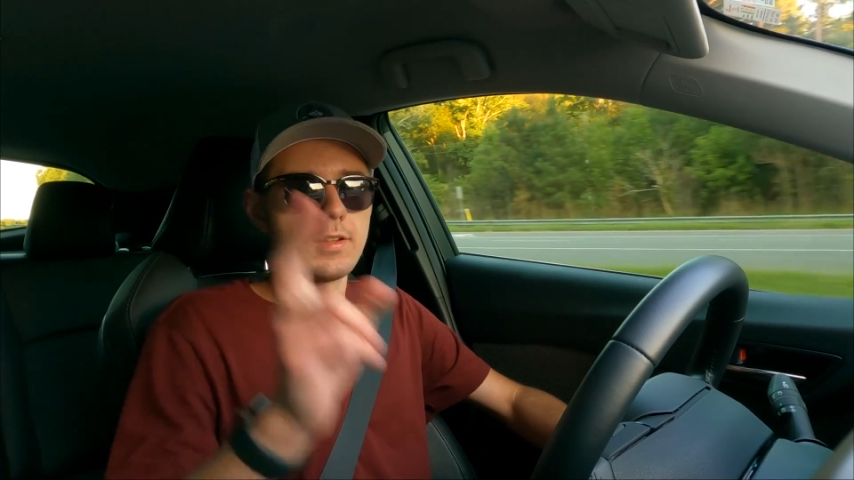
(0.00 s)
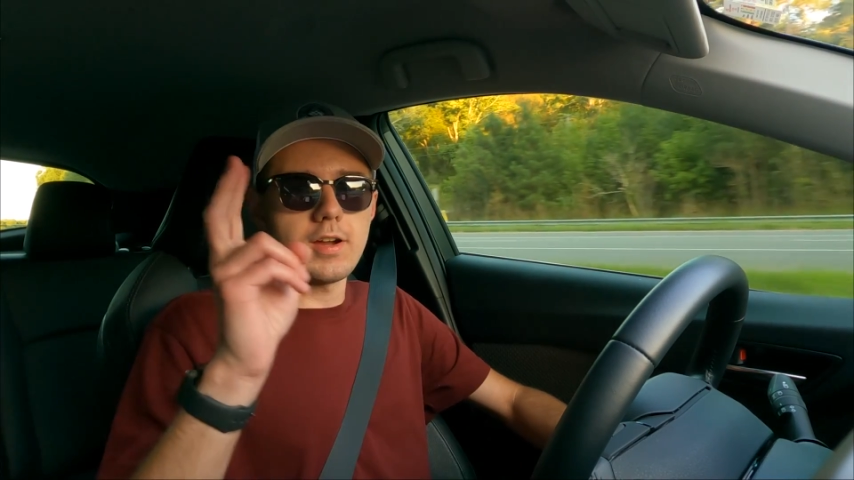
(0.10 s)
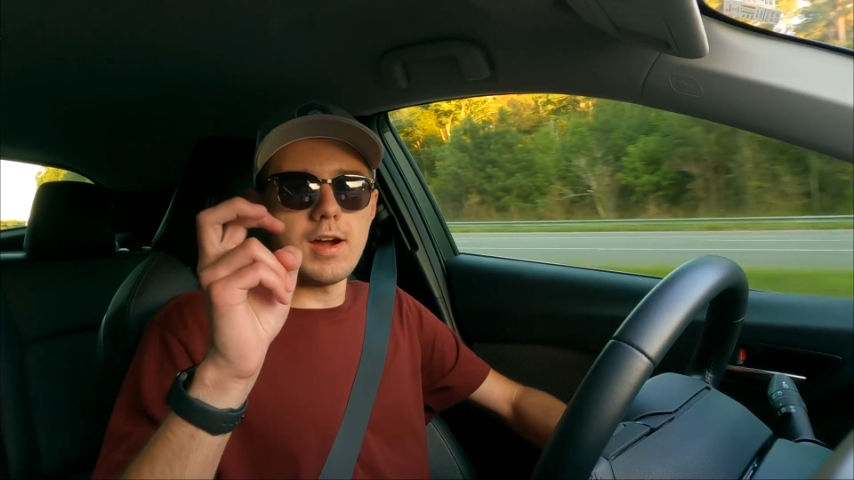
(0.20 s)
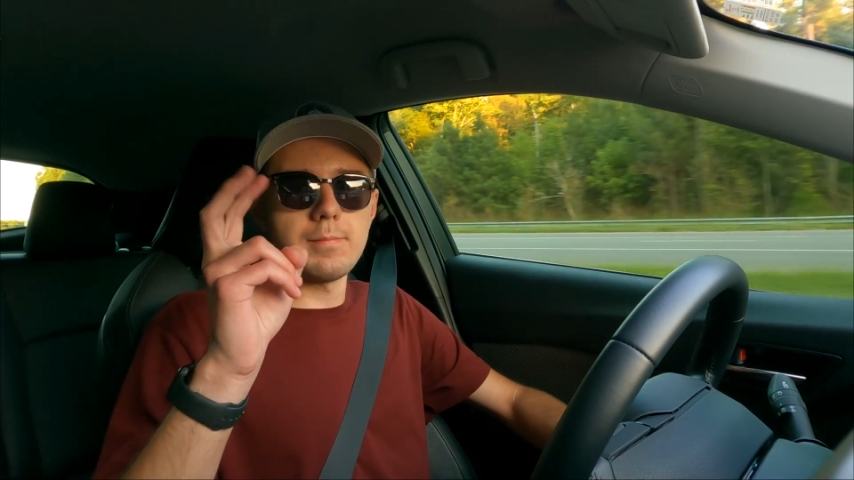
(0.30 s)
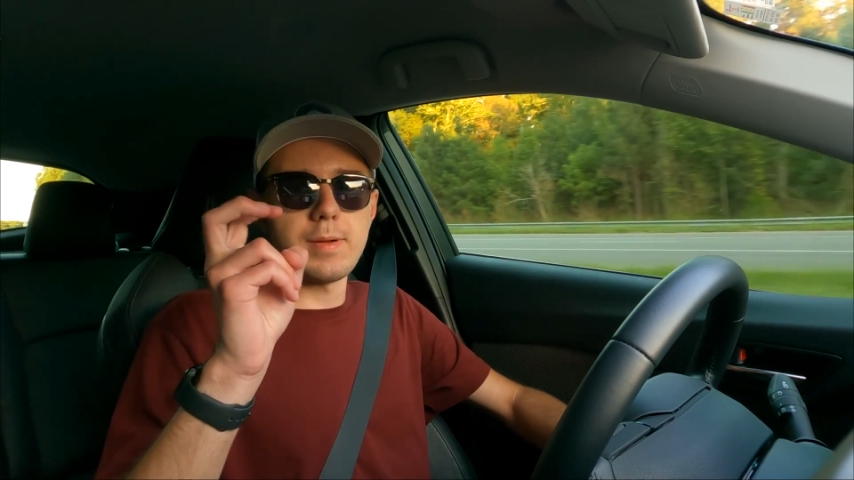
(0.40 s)

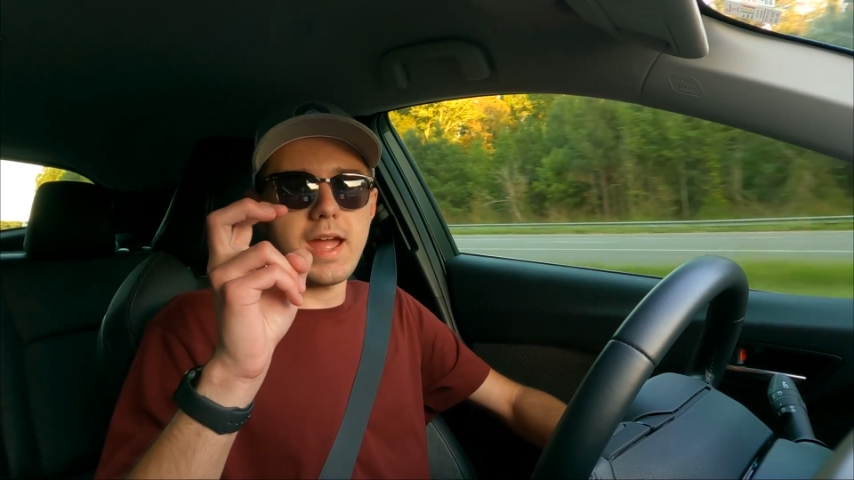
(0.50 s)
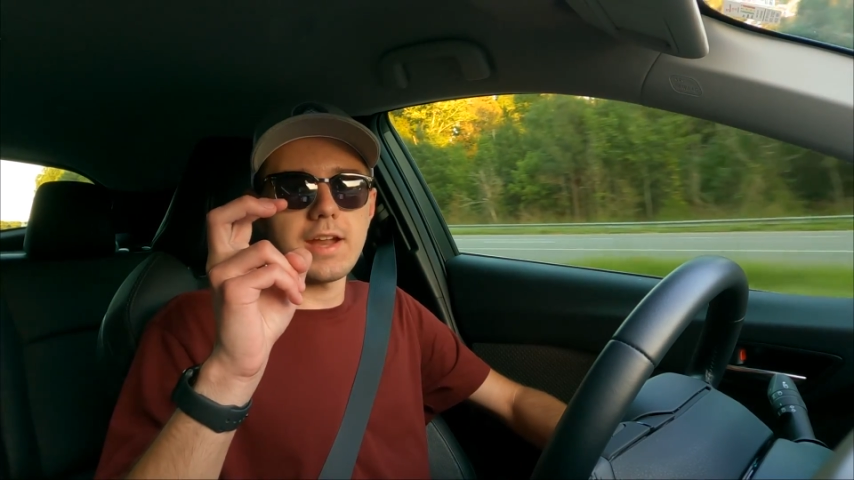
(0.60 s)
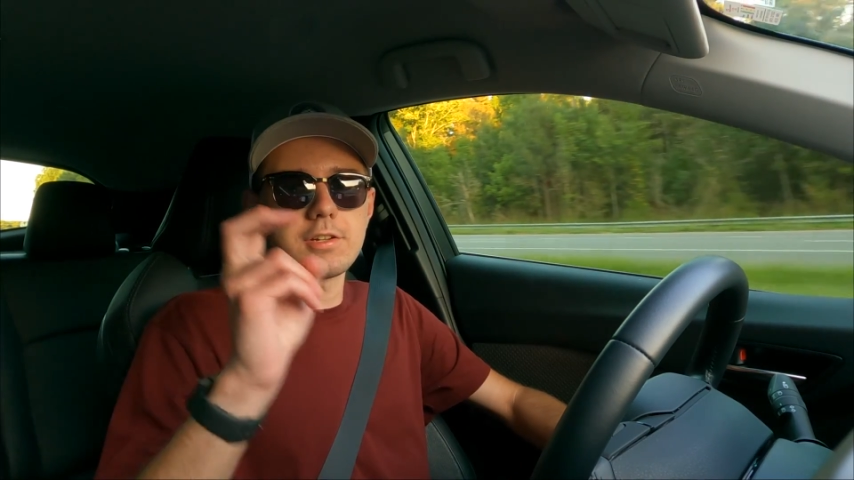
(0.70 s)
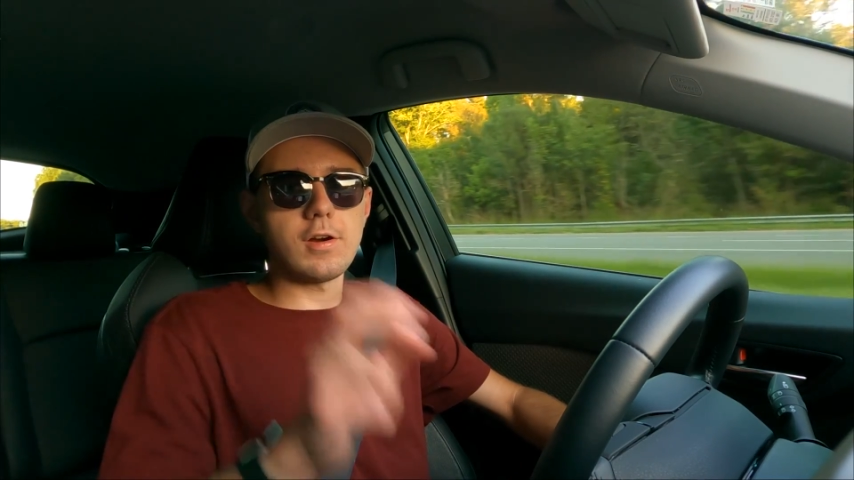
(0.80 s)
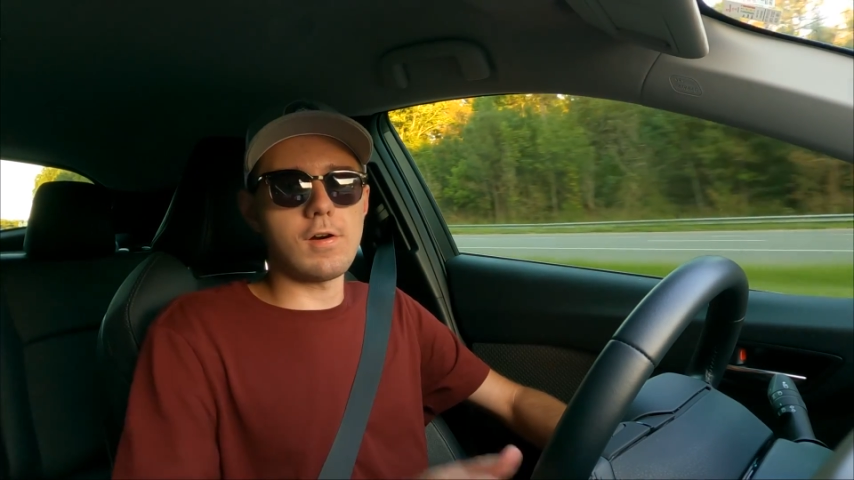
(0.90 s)

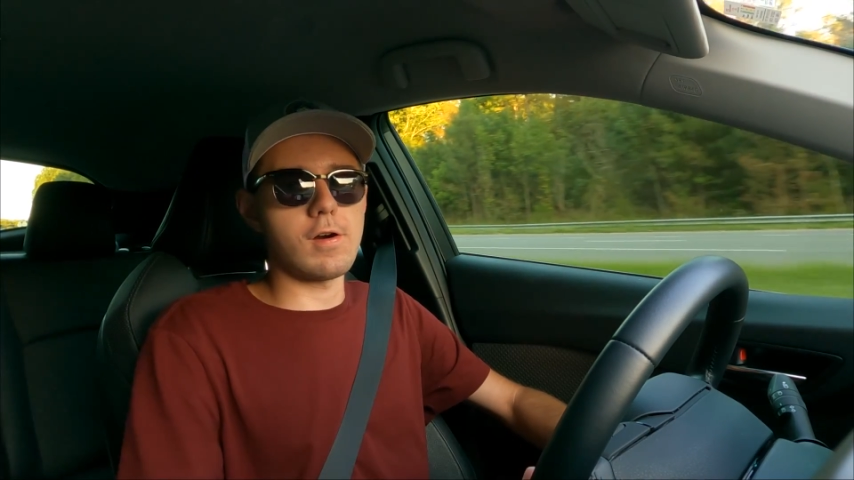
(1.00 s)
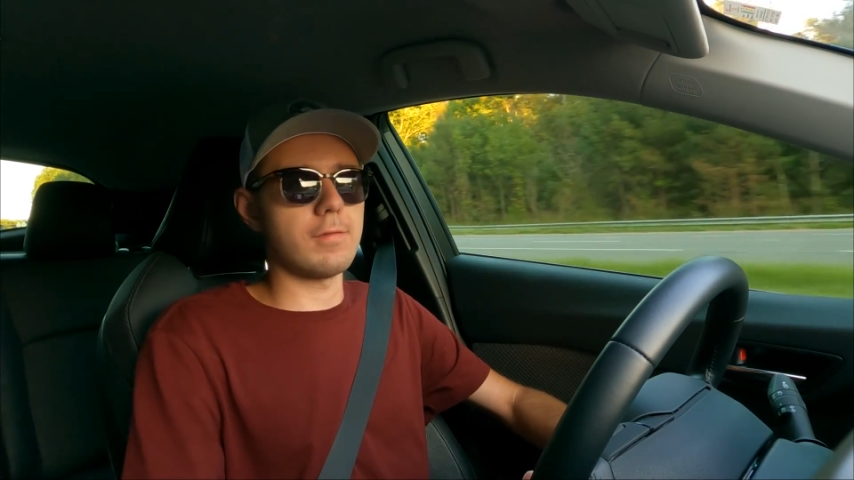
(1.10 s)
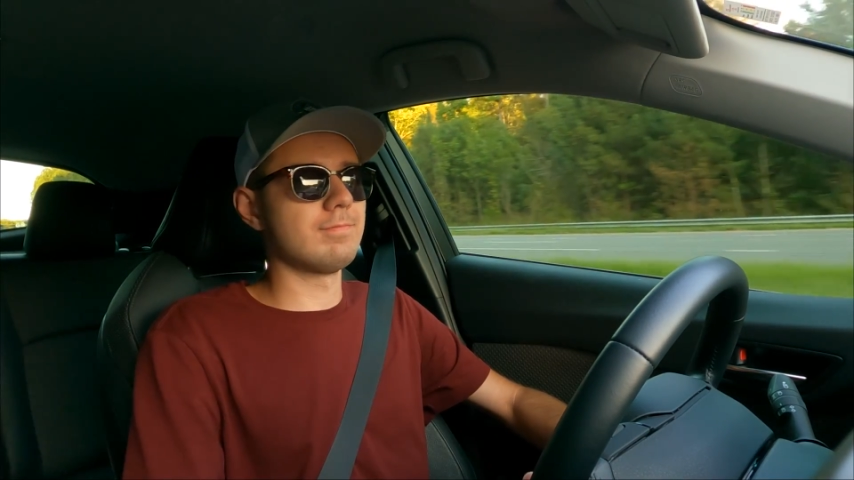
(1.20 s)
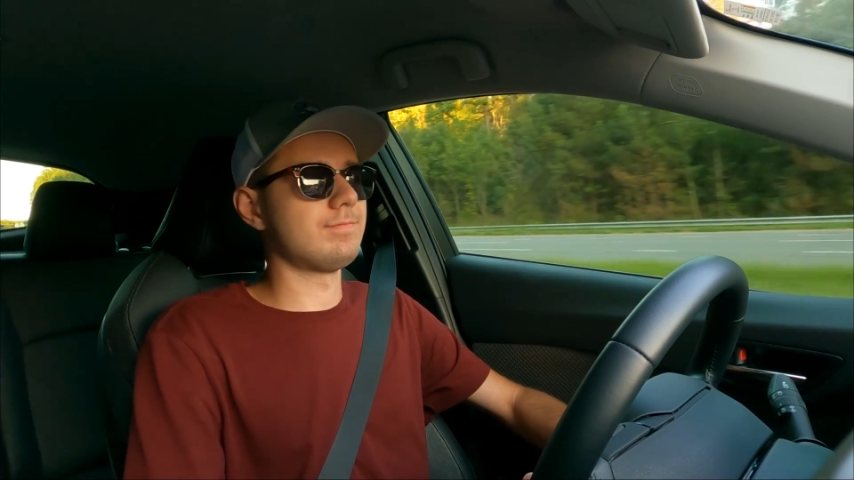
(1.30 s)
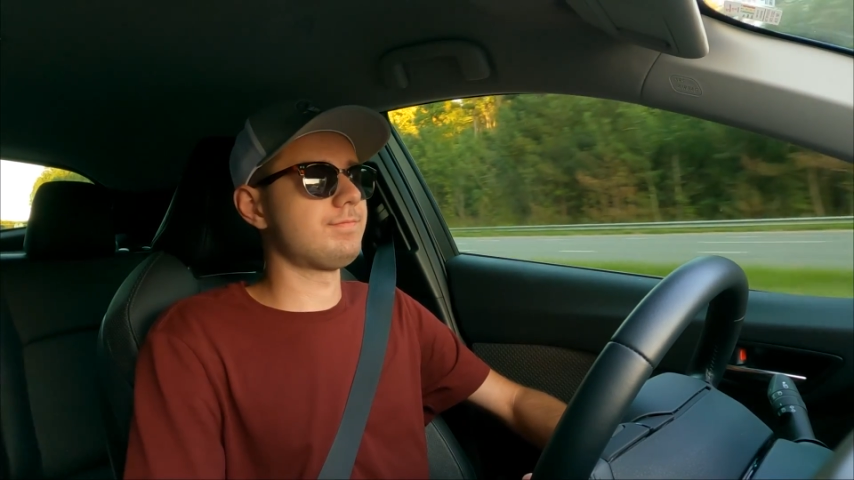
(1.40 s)
compact car.